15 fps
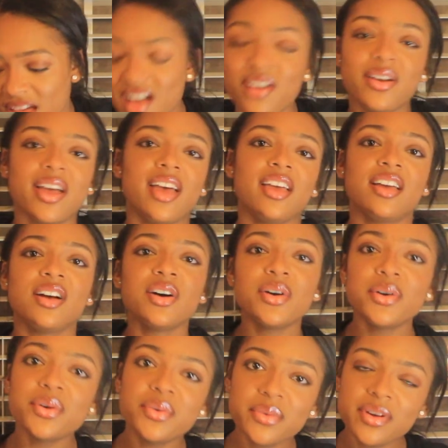Okay,
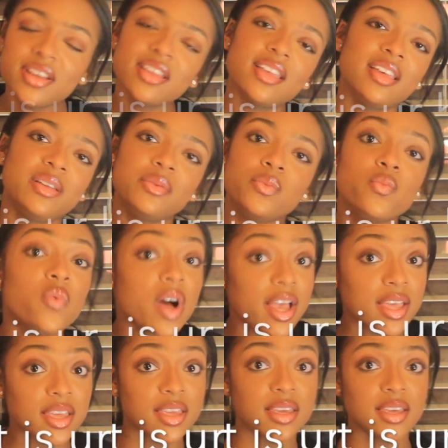who and
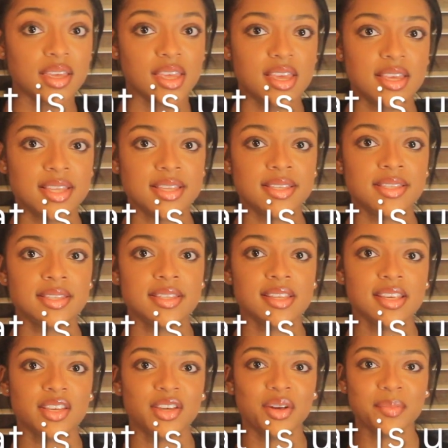what is
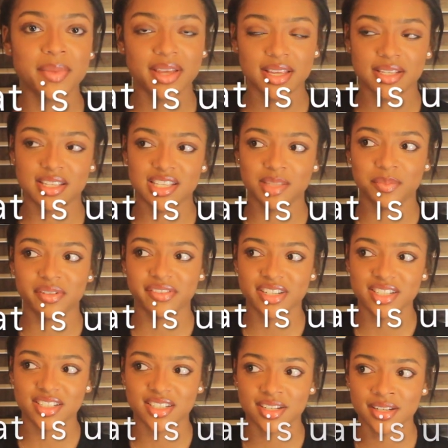your biggest
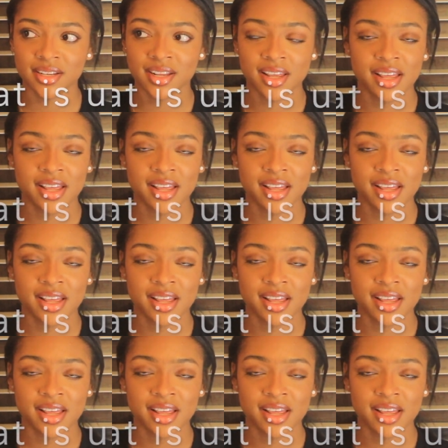inspiration?